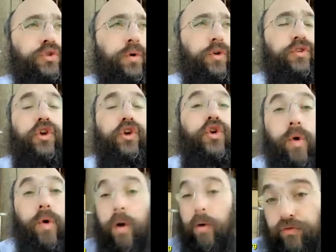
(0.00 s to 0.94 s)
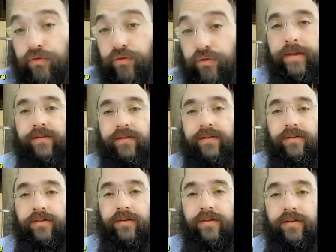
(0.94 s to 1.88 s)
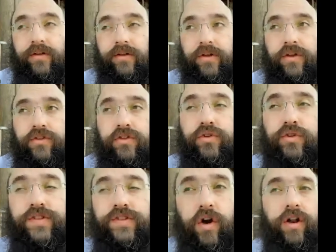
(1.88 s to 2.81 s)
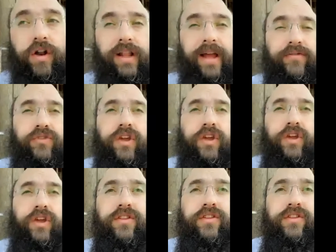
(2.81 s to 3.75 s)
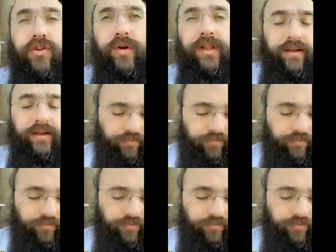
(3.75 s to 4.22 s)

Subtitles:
to grow from it, to start a life, to continue a life.